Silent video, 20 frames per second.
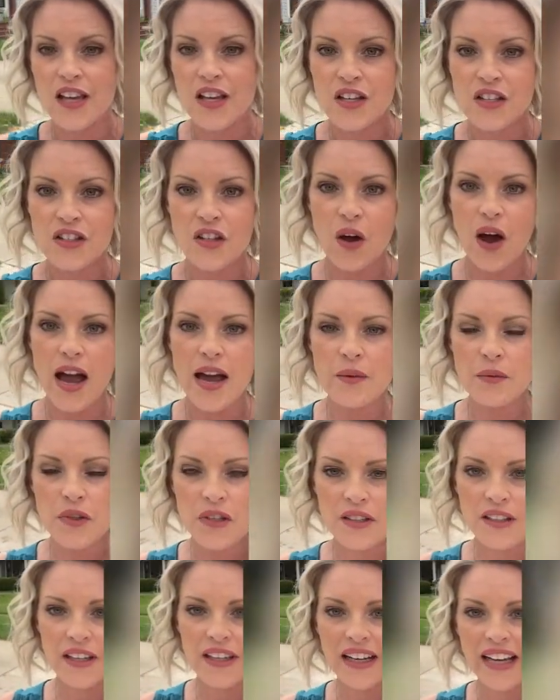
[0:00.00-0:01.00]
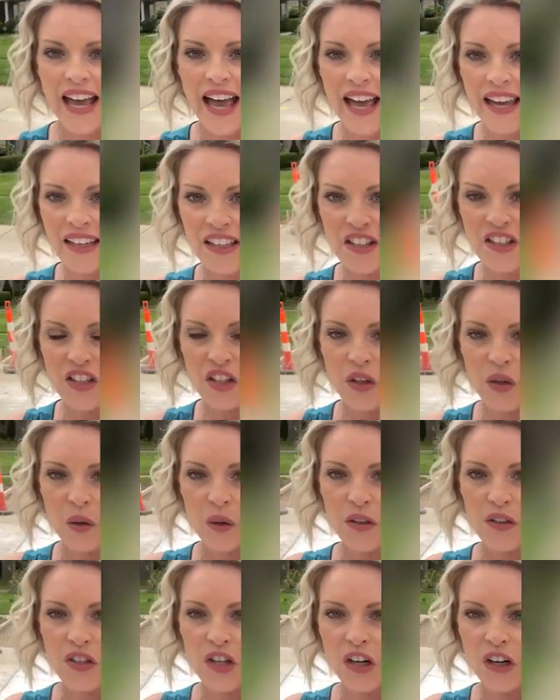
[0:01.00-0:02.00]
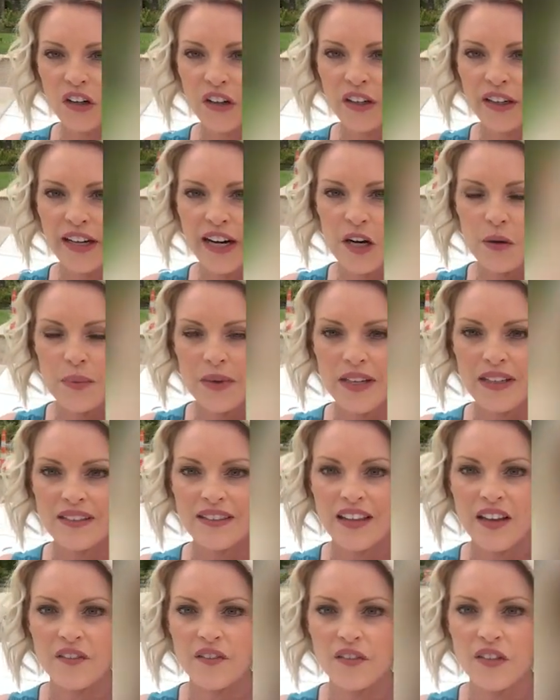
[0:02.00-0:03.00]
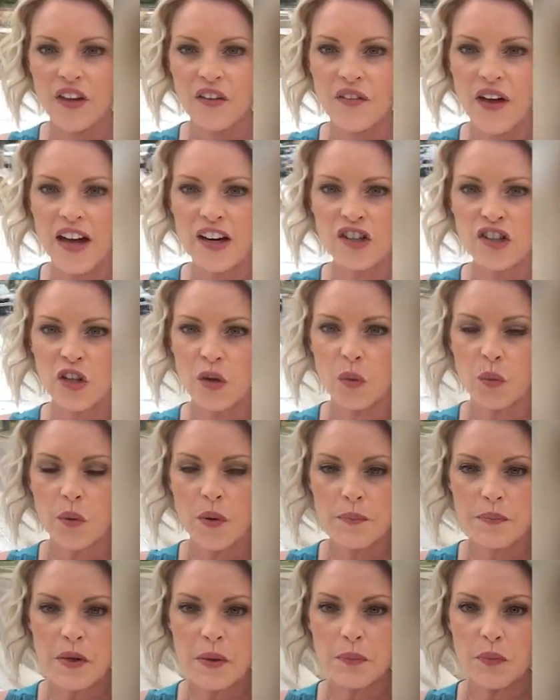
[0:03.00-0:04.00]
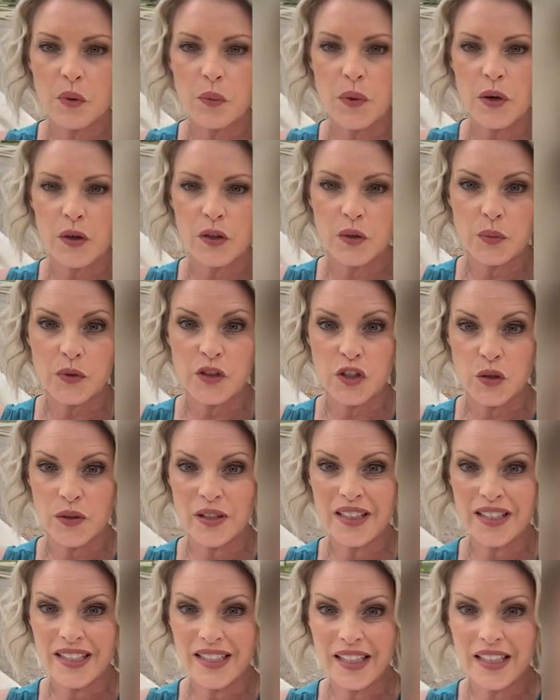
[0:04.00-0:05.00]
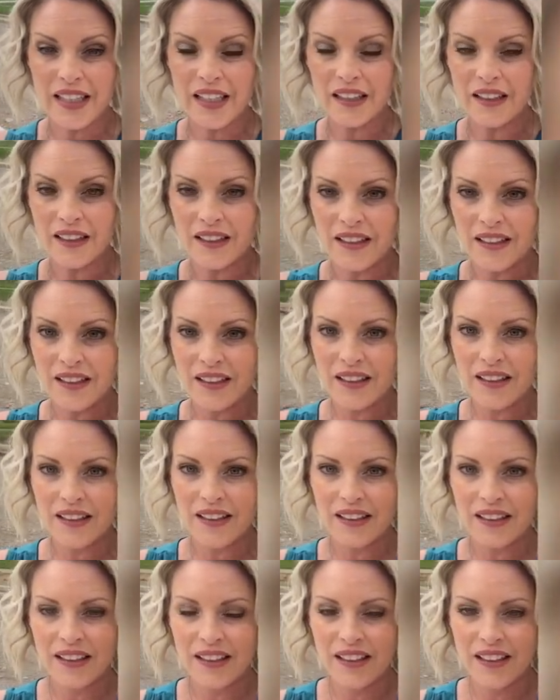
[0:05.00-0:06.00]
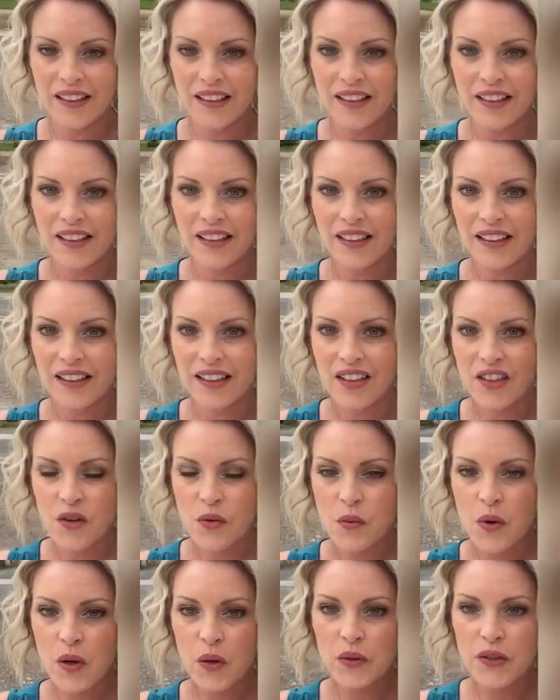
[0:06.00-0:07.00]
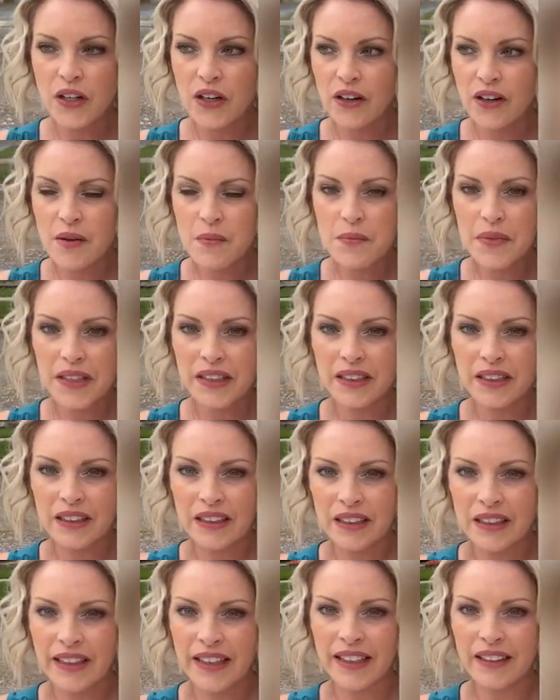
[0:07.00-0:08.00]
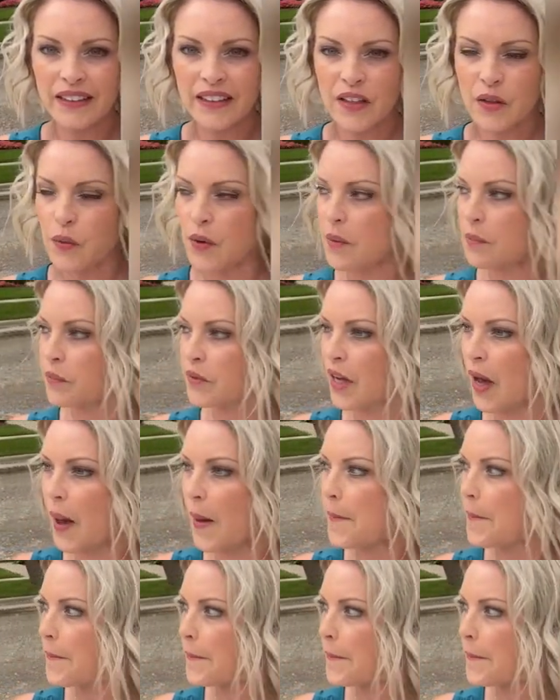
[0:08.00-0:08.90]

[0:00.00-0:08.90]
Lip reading: So I'm just gonna kind of do a turn here because they've actually ripped up the roads, which you can see. The roads are completely ripped up.